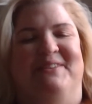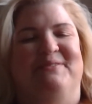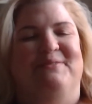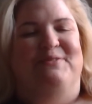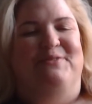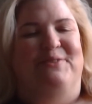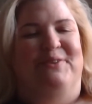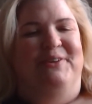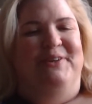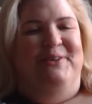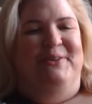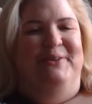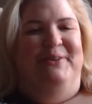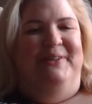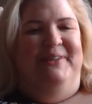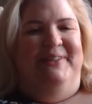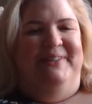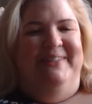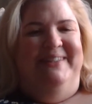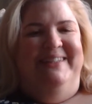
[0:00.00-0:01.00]
It was really
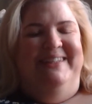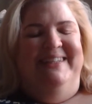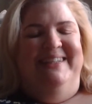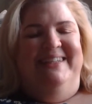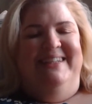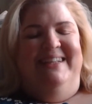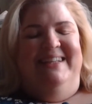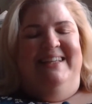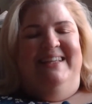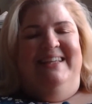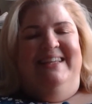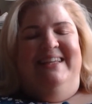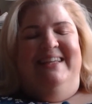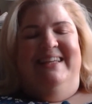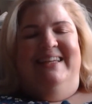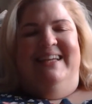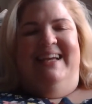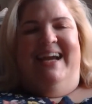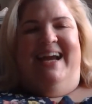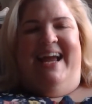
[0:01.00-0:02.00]
cool.
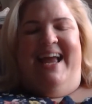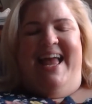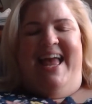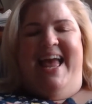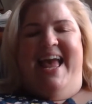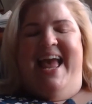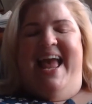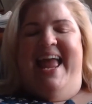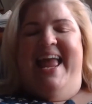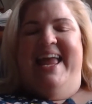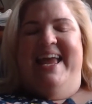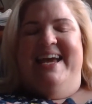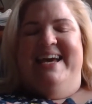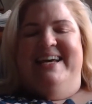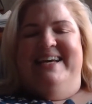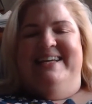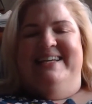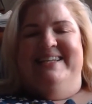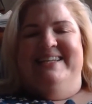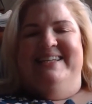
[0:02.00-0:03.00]

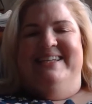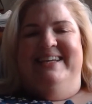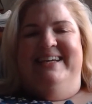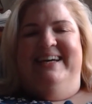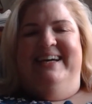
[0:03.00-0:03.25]
And